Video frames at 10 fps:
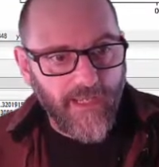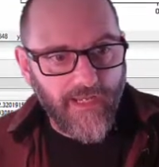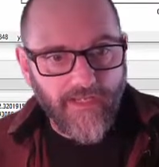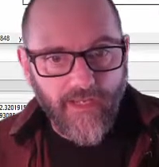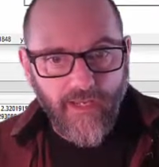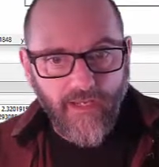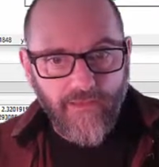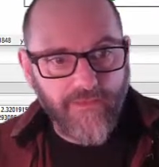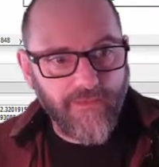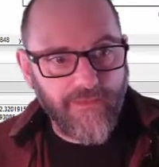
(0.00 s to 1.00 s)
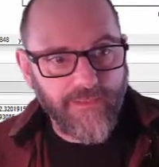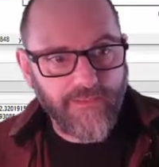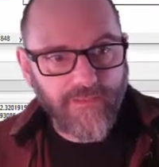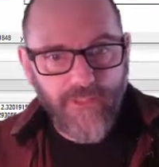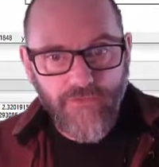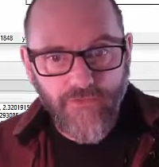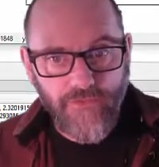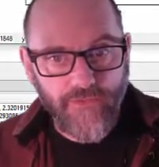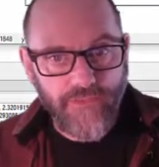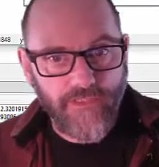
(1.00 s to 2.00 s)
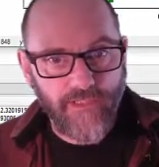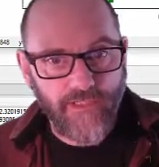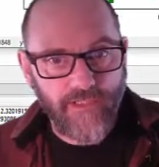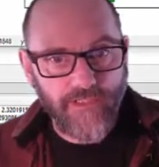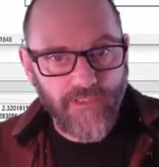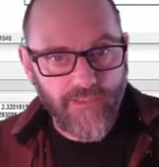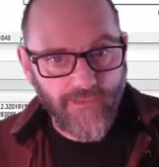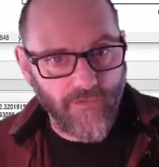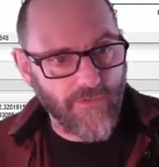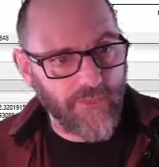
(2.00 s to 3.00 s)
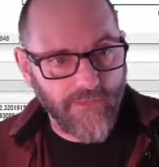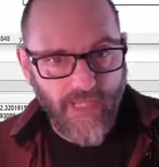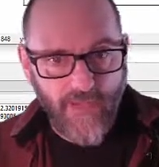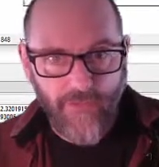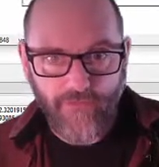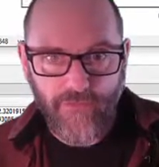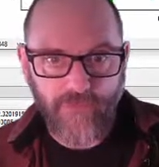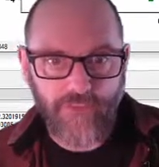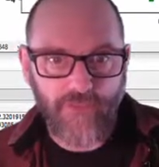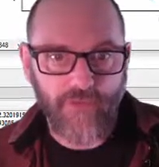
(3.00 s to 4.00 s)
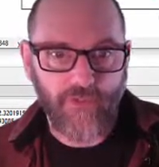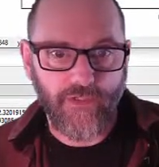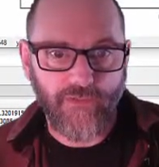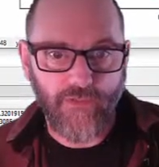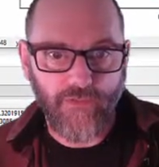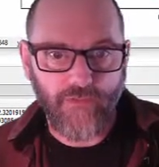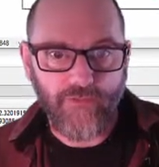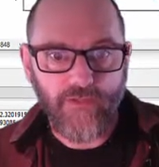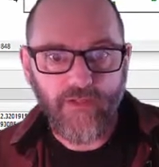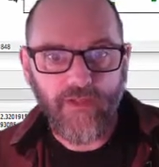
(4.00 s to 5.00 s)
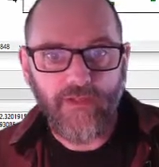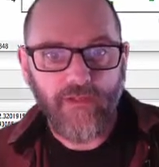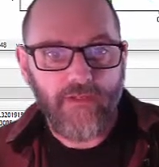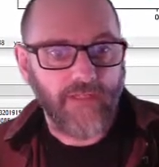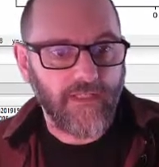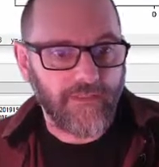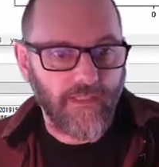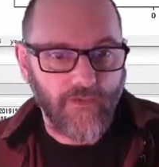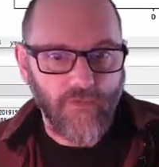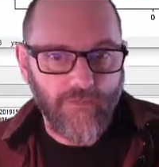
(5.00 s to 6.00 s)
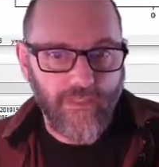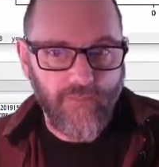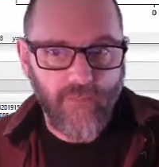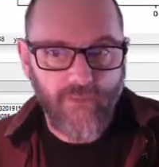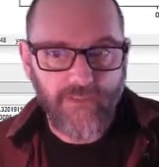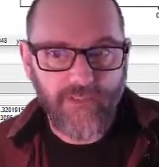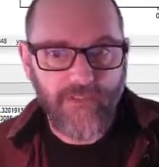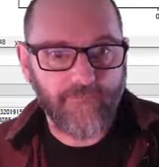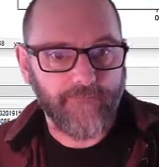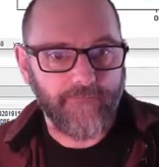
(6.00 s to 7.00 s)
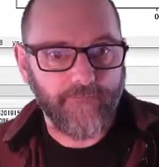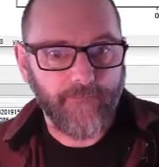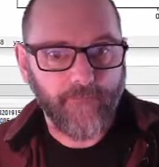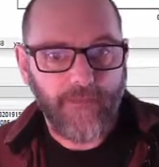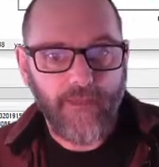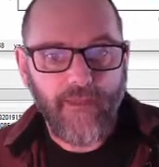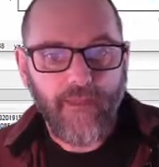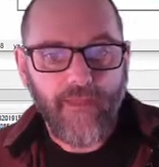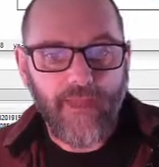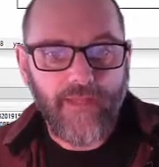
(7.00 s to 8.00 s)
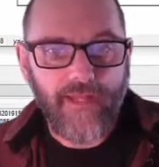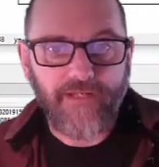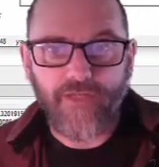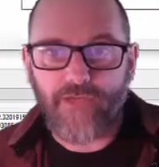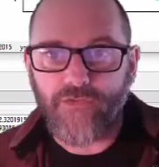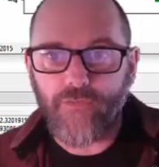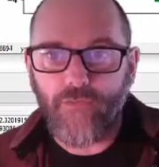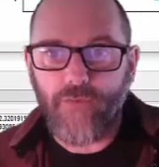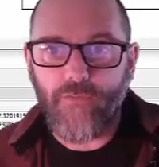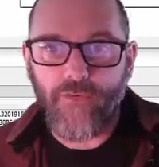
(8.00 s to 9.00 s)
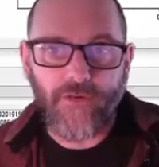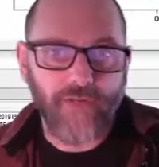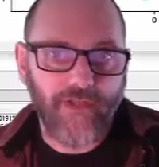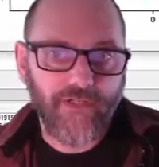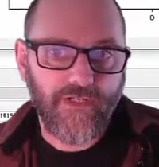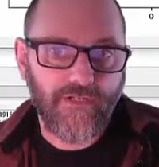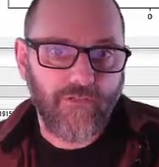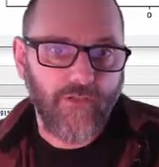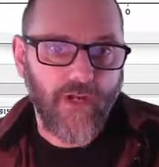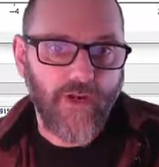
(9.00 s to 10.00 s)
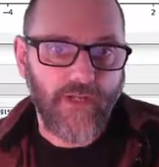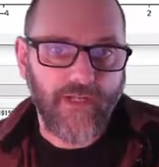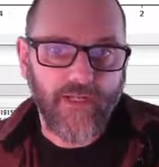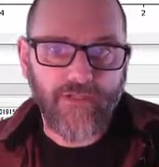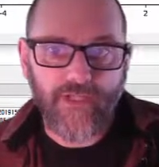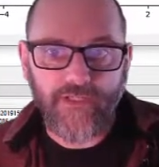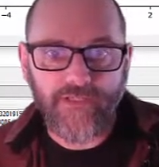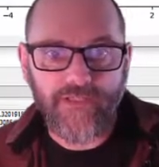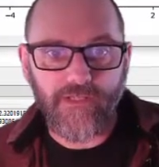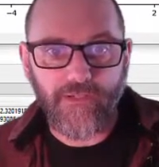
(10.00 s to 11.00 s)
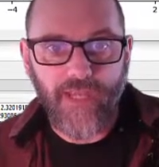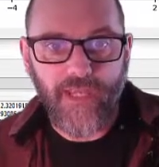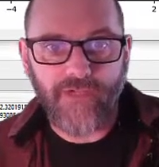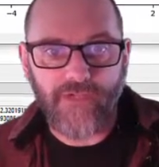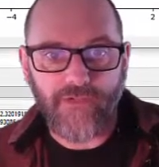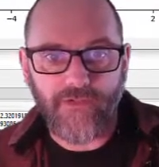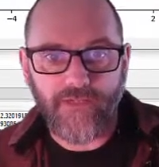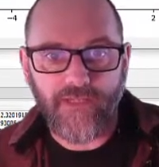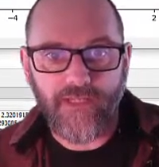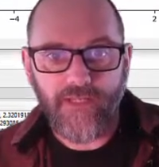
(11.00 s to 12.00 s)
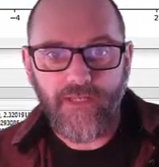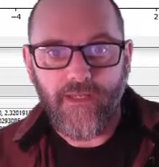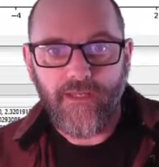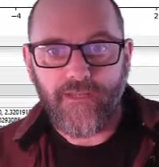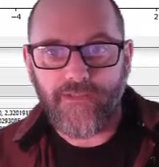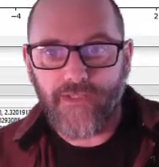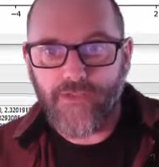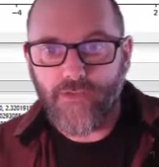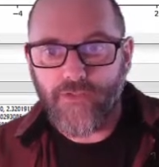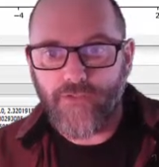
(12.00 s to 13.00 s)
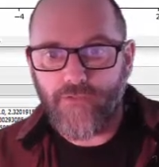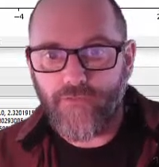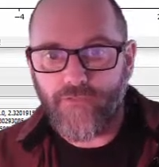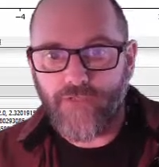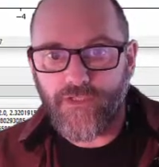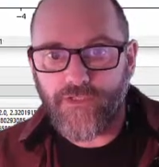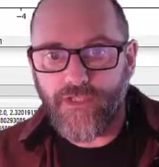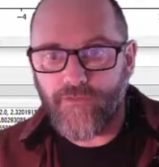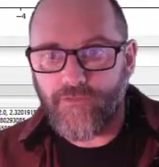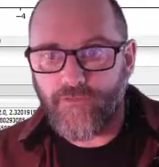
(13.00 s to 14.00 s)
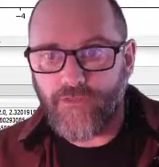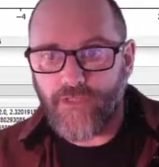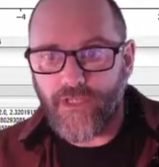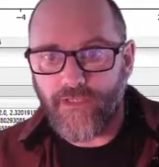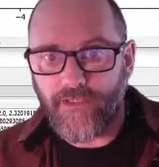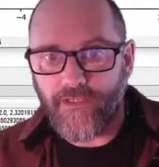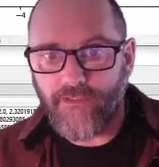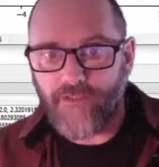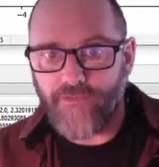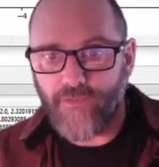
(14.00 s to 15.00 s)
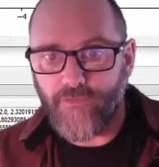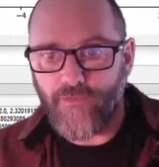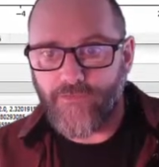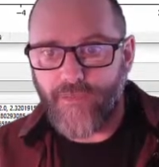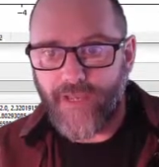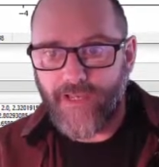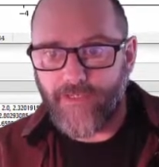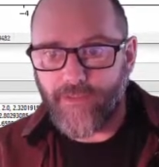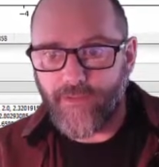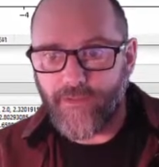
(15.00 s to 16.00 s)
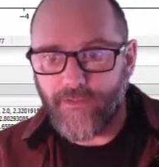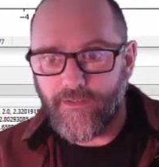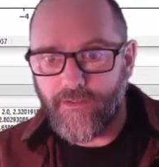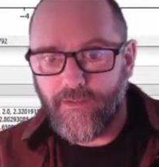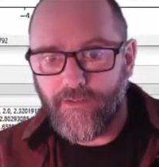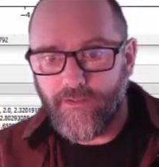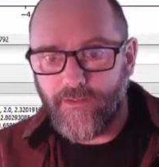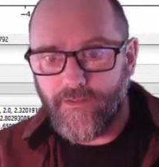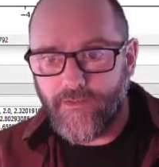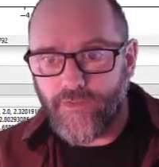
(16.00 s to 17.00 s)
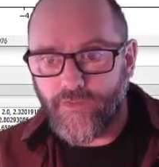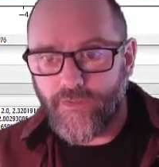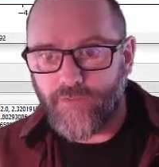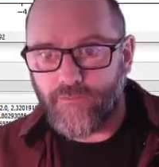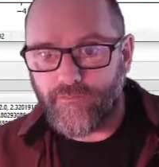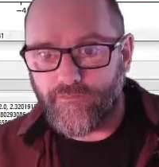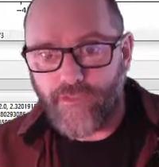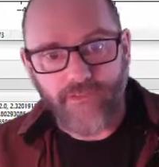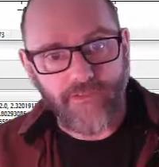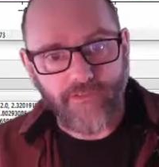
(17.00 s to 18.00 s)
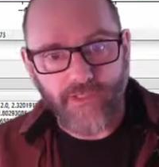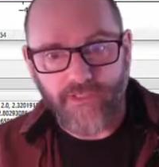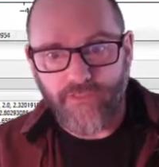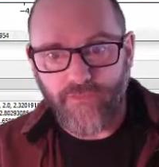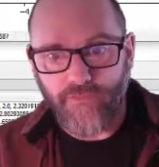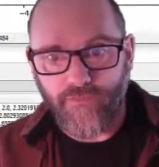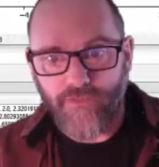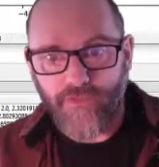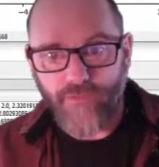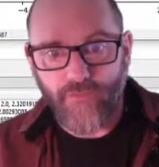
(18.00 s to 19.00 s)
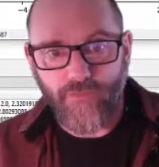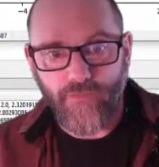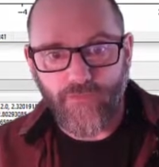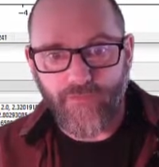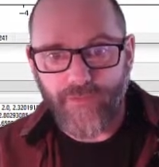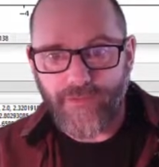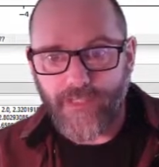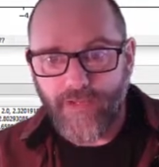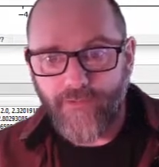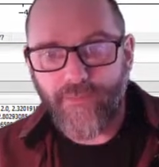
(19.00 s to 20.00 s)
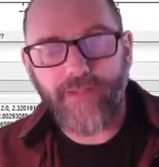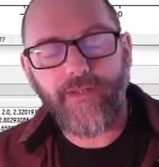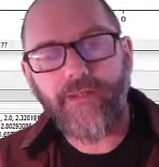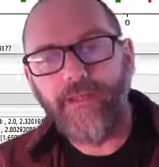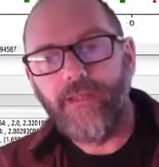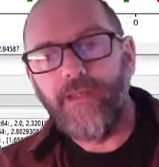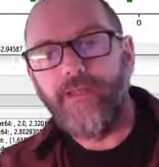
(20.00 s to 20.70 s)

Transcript: and this centroid looks, this cluster looks the same, even though the centroid has moved. It's got all the same points in it. And then it does one more iteration where it adjusts the location. You can see the centroids move just ever so slightly. This one moves back a little bit. This one doesn't look like it's moved. This one moved maybe down a bit.